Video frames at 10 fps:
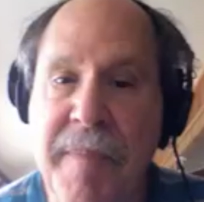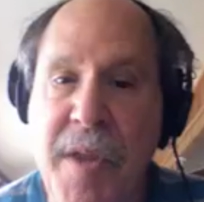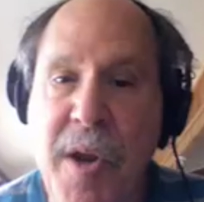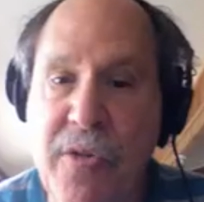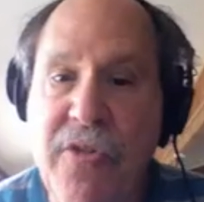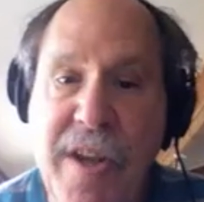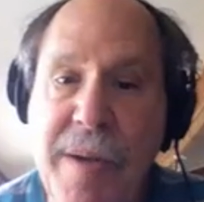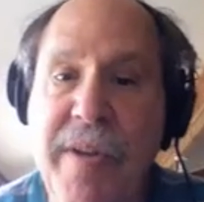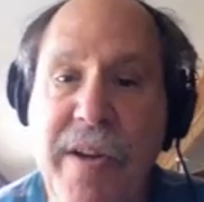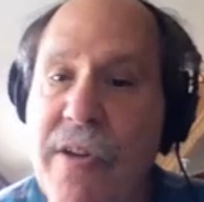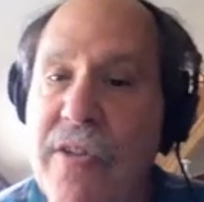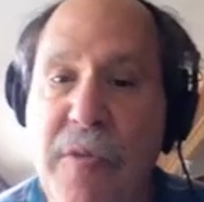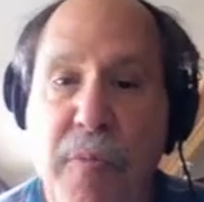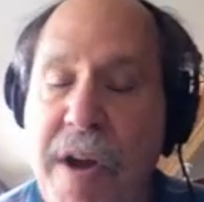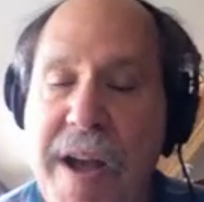it seems like such
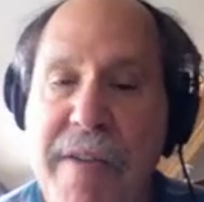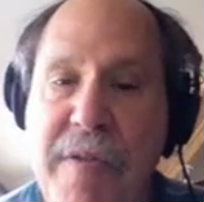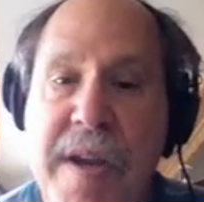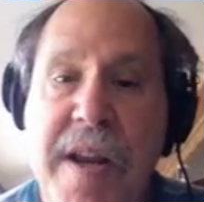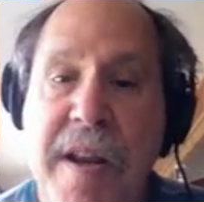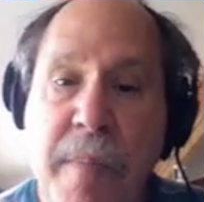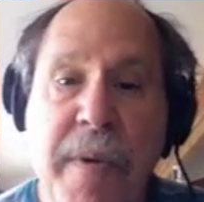a private medium,